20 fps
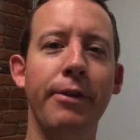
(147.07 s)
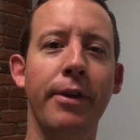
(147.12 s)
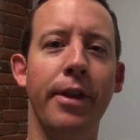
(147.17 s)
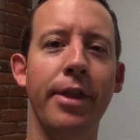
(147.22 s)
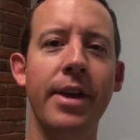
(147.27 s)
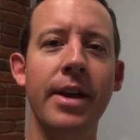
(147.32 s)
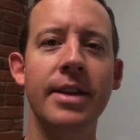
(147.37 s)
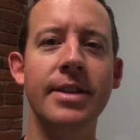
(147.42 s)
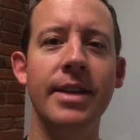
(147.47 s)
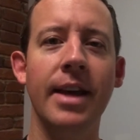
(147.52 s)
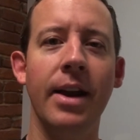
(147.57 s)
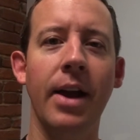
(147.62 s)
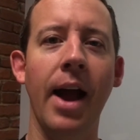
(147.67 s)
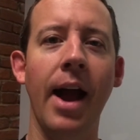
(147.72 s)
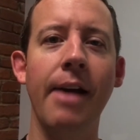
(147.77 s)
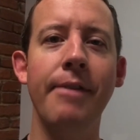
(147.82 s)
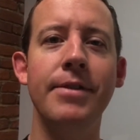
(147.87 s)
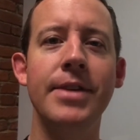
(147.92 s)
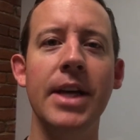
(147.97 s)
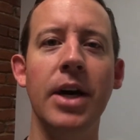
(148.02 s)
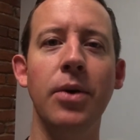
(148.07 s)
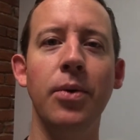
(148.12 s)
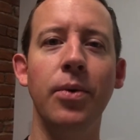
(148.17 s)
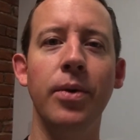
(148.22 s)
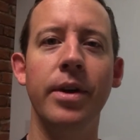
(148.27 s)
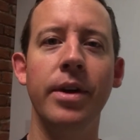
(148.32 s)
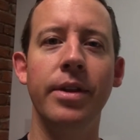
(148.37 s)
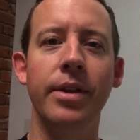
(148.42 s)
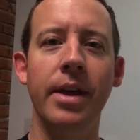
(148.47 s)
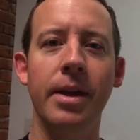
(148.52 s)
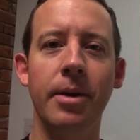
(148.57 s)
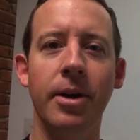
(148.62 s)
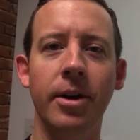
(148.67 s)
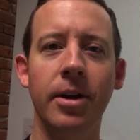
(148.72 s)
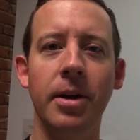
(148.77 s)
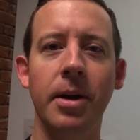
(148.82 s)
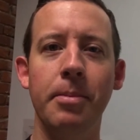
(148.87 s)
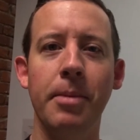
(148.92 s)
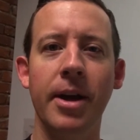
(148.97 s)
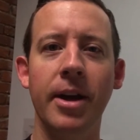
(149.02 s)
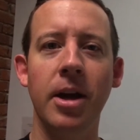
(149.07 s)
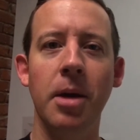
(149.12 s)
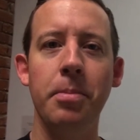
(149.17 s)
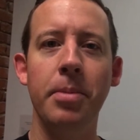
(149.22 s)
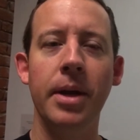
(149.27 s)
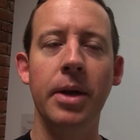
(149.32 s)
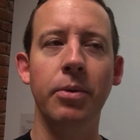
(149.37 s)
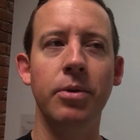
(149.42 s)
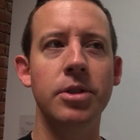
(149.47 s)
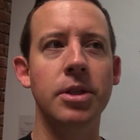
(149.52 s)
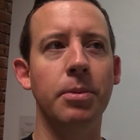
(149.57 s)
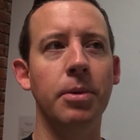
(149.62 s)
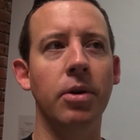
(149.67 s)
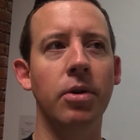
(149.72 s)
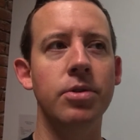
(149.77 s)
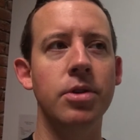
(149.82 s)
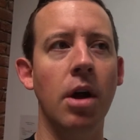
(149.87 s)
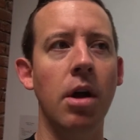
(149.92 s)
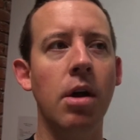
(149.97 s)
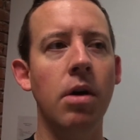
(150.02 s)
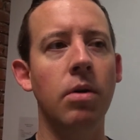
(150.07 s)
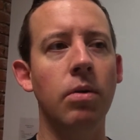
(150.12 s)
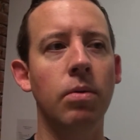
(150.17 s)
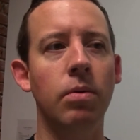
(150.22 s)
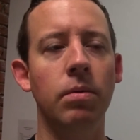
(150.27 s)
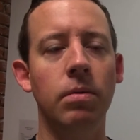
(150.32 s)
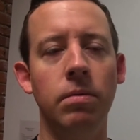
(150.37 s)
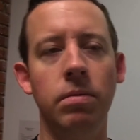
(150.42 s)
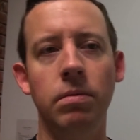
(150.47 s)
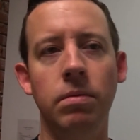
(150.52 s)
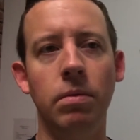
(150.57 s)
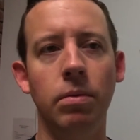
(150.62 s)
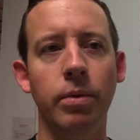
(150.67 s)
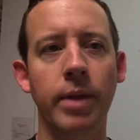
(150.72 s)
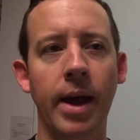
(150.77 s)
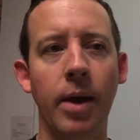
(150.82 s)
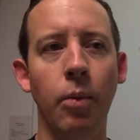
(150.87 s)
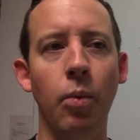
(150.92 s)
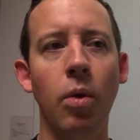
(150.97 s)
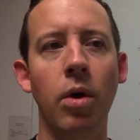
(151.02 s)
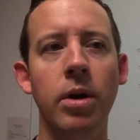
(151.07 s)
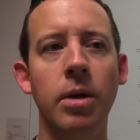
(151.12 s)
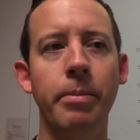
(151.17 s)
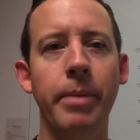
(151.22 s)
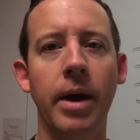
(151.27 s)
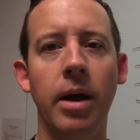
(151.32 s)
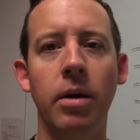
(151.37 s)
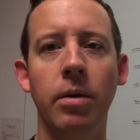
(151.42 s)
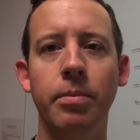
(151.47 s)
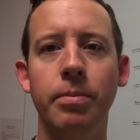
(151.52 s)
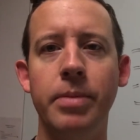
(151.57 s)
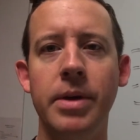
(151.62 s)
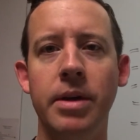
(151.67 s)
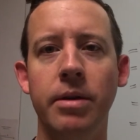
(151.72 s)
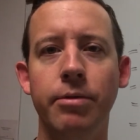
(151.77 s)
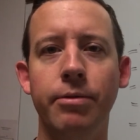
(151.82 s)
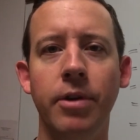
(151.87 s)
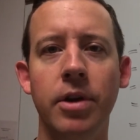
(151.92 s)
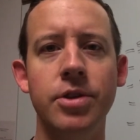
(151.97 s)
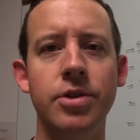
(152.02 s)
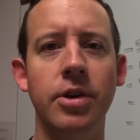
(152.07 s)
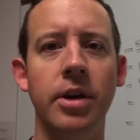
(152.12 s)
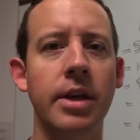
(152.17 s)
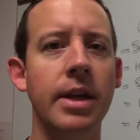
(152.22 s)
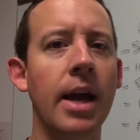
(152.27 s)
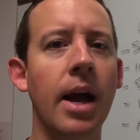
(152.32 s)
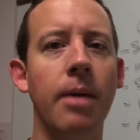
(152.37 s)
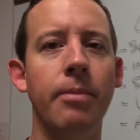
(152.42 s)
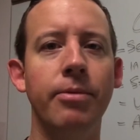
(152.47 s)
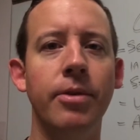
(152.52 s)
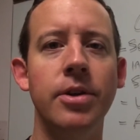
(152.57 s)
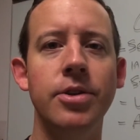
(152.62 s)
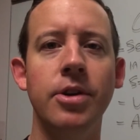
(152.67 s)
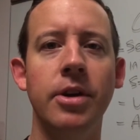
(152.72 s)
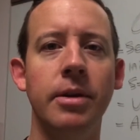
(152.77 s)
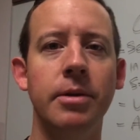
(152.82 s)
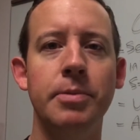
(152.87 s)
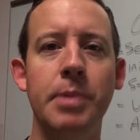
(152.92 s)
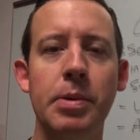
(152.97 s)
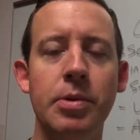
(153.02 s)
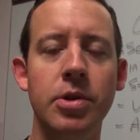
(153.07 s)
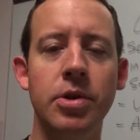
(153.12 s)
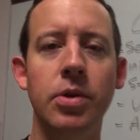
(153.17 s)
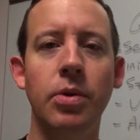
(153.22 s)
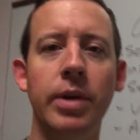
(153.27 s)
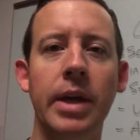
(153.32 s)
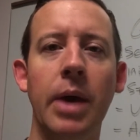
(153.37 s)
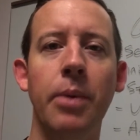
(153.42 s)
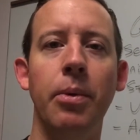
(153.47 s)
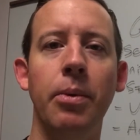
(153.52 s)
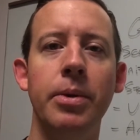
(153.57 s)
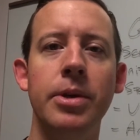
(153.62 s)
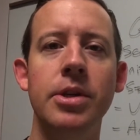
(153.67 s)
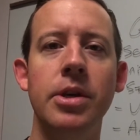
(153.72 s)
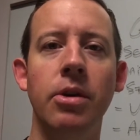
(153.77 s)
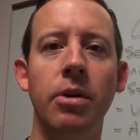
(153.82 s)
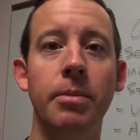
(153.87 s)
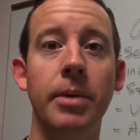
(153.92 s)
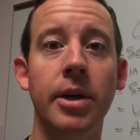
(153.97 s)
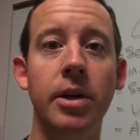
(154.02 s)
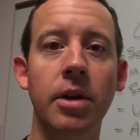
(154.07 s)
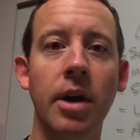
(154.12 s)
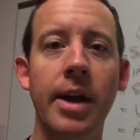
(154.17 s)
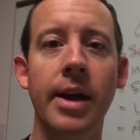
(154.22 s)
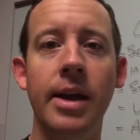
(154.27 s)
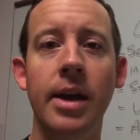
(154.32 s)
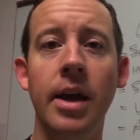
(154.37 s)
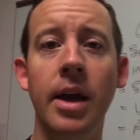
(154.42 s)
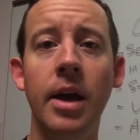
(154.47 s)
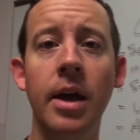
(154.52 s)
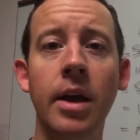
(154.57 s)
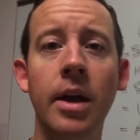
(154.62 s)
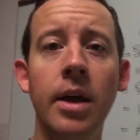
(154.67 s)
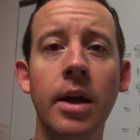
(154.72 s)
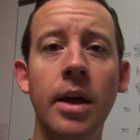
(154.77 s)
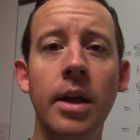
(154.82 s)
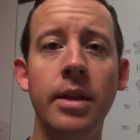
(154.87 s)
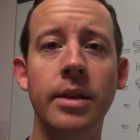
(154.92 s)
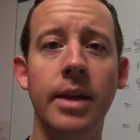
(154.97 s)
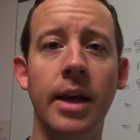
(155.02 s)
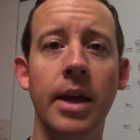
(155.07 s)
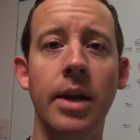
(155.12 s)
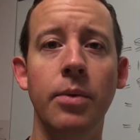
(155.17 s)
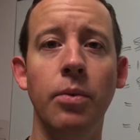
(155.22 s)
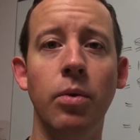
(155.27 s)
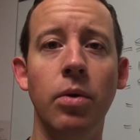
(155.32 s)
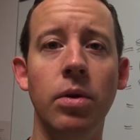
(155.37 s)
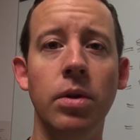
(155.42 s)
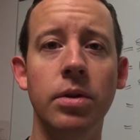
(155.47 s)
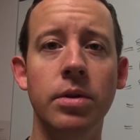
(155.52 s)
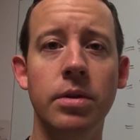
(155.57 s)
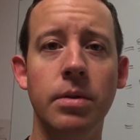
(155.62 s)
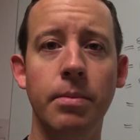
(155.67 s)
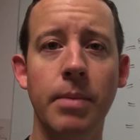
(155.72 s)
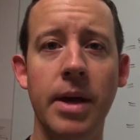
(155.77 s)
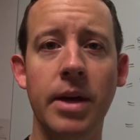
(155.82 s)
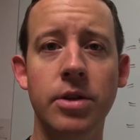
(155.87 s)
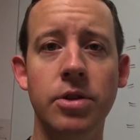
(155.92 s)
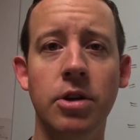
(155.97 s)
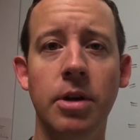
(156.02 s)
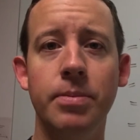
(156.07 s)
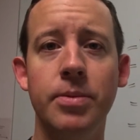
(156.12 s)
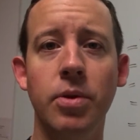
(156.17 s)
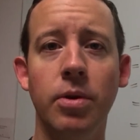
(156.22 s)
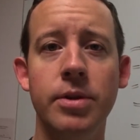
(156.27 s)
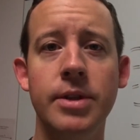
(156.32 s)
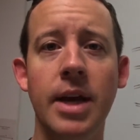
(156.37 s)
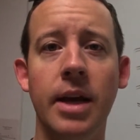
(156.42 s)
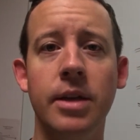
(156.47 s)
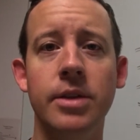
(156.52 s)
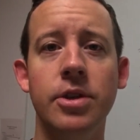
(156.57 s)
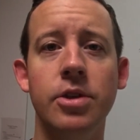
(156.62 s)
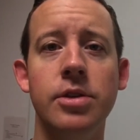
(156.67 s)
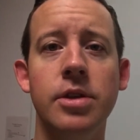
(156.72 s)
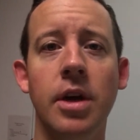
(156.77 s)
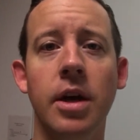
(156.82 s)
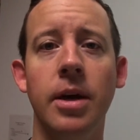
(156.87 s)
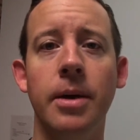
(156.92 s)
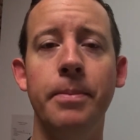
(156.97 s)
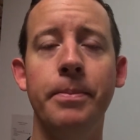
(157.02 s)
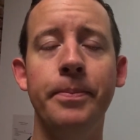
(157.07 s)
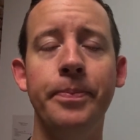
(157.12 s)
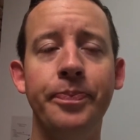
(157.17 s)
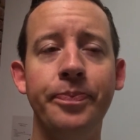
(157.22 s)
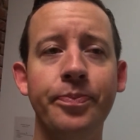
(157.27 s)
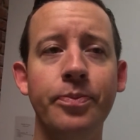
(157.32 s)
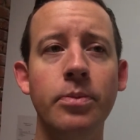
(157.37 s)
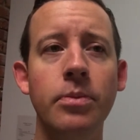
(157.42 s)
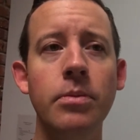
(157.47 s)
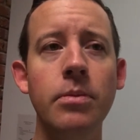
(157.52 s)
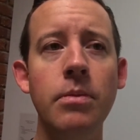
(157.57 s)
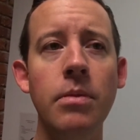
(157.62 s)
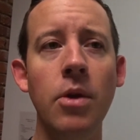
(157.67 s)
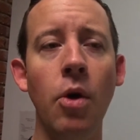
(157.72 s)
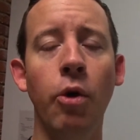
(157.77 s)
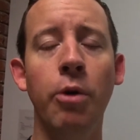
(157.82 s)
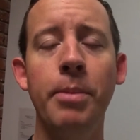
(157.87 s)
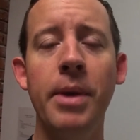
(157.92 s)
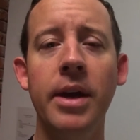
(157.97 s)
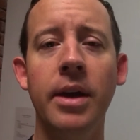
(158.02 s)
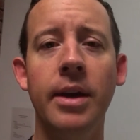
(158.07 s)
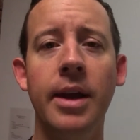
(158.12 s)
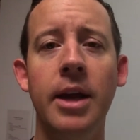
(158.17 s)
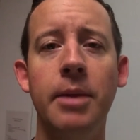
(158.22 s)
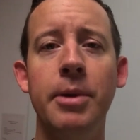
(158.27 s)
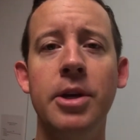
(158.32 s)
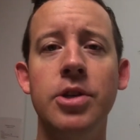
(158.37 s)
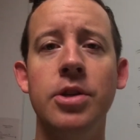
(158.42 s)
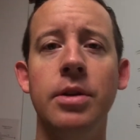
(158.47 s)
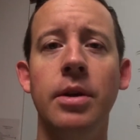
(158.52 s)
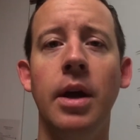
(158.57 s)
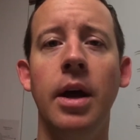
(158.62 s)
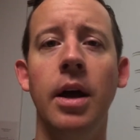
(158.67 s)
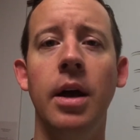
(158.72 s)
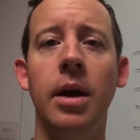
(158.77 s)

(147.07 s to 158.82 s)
things that I've dealt with in my company, where someone goes, oh, well, that one about being frustrated. Yeah, I'm frustrated because people just don't get what we do. I'm like, great. Then we'll make a script towards that, because we make an animation